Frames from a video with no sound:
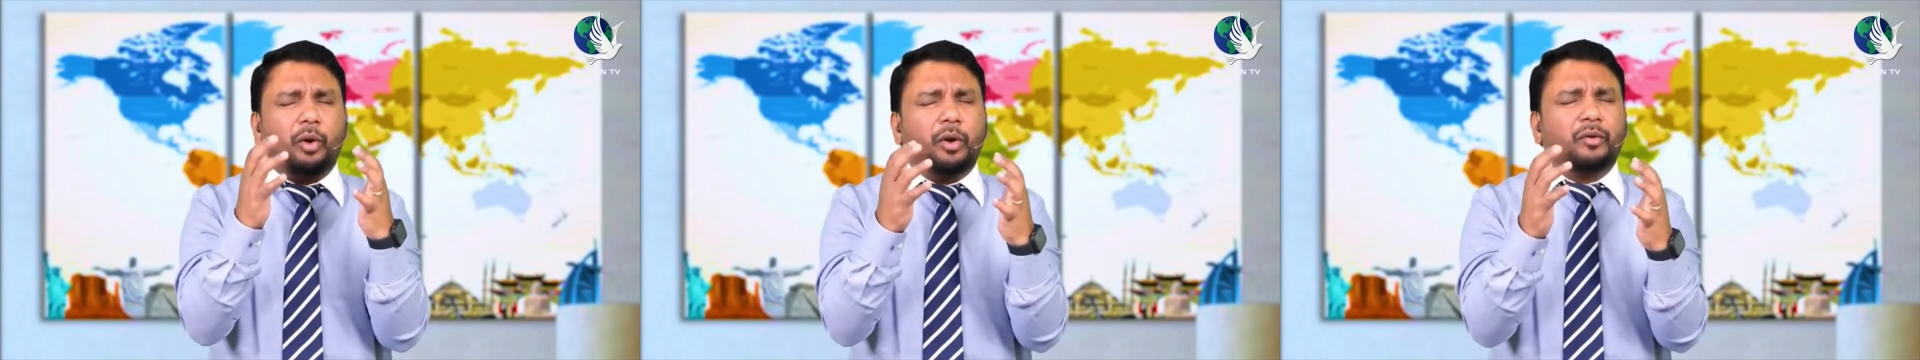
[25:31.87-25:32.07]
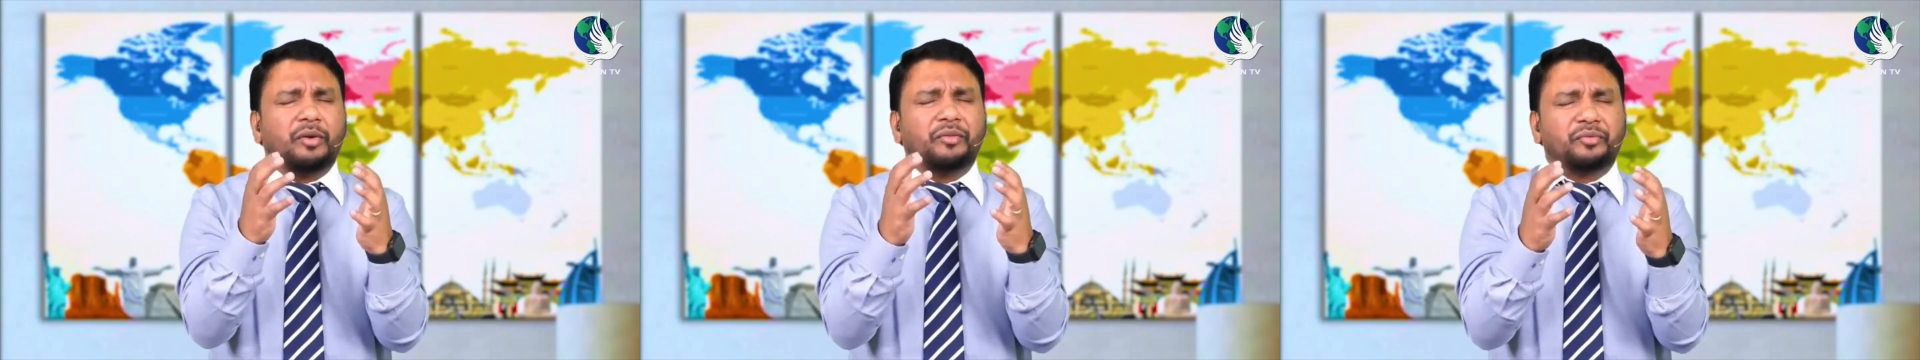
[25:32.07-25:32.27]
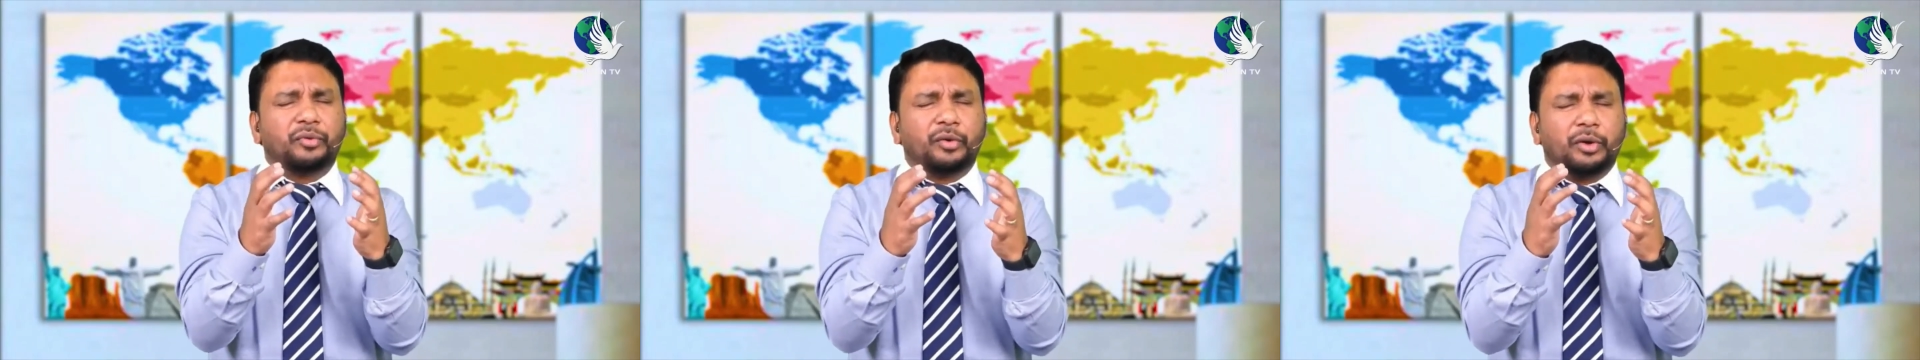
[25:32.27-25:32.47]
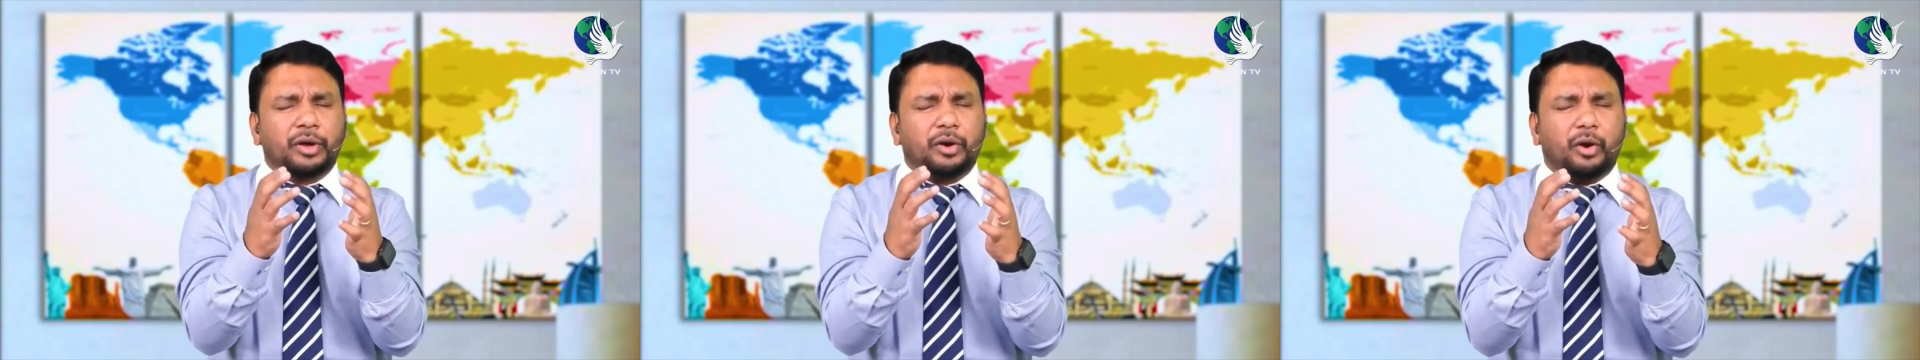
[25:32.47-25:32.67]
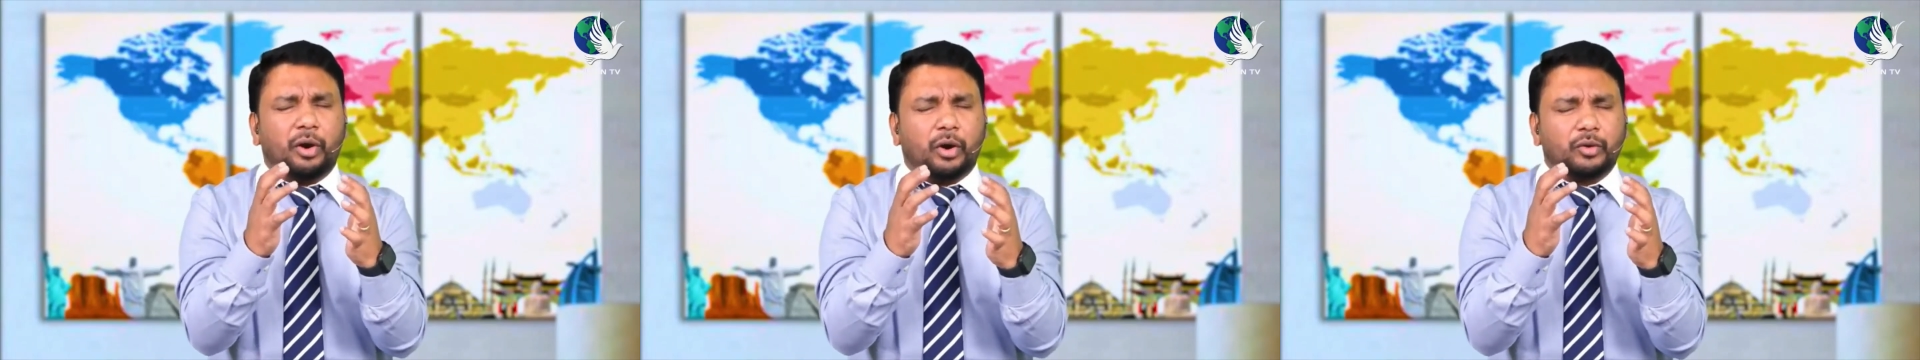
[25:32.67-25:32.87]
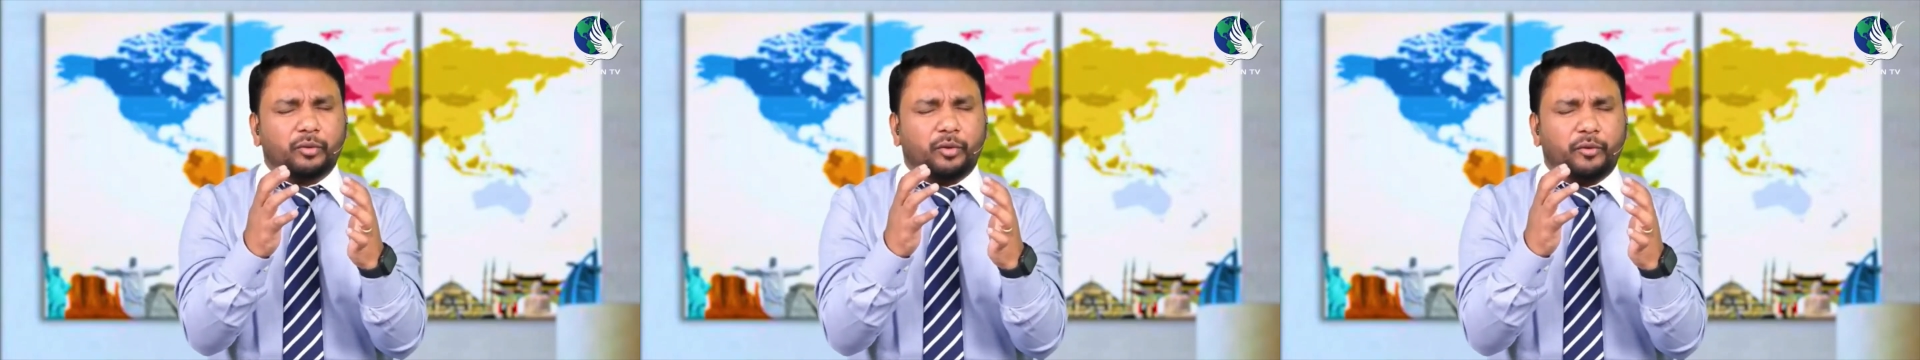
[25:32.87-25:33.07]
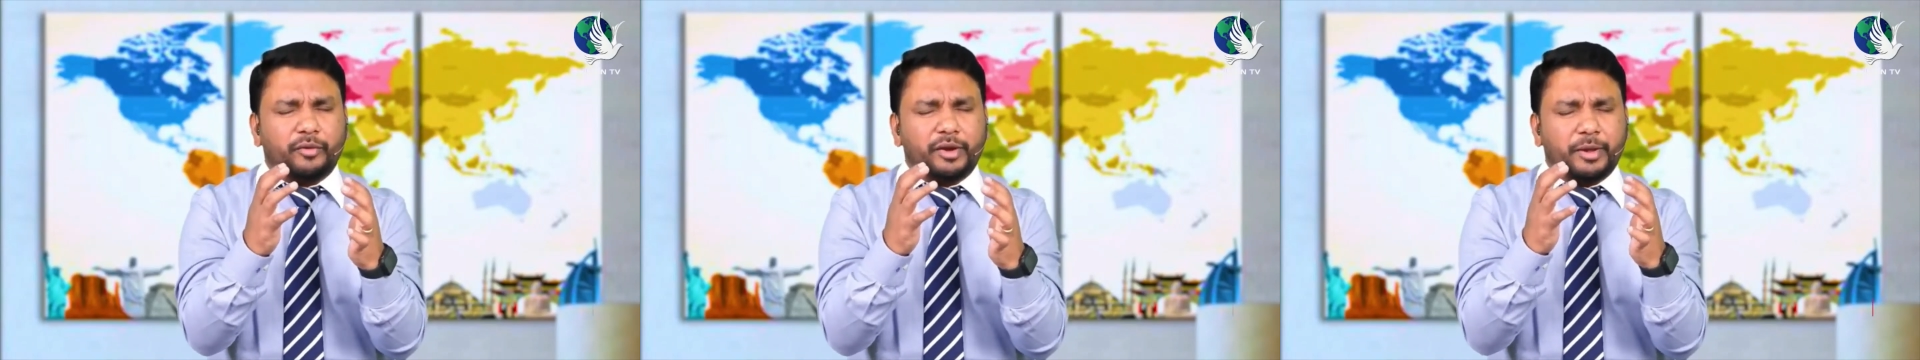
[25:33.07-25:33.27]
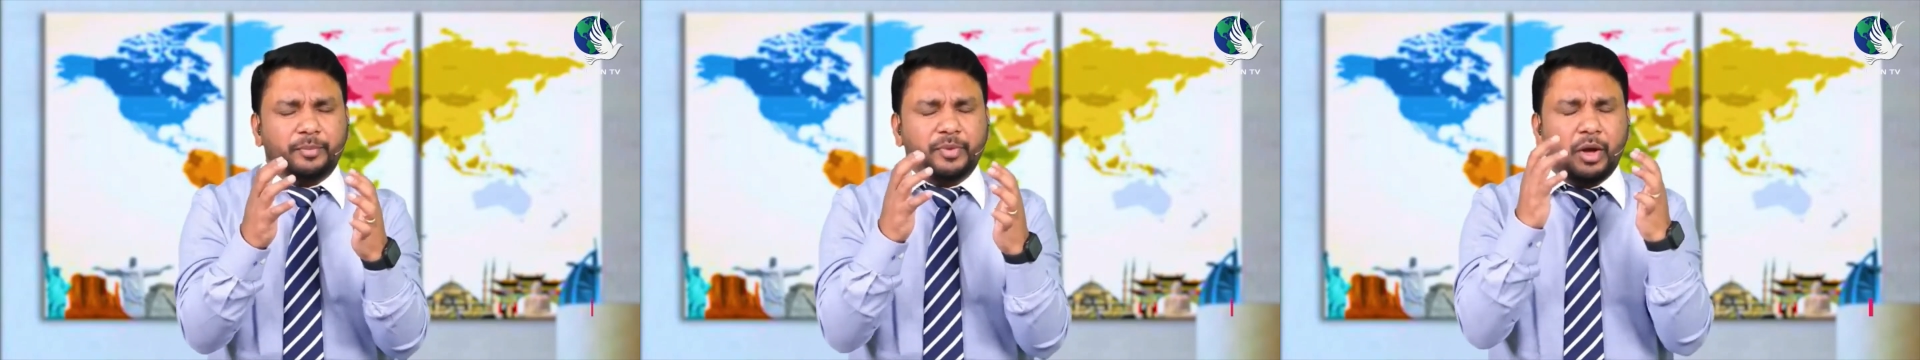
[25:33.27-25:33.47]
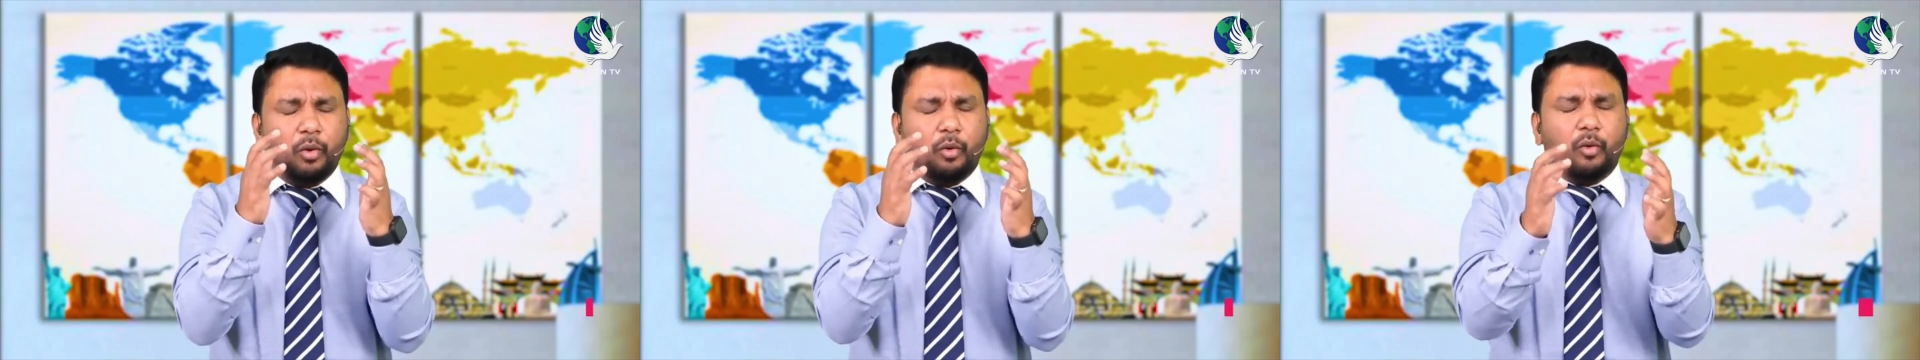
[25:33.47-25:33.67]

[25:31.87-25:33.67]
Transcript: overflowing all over him,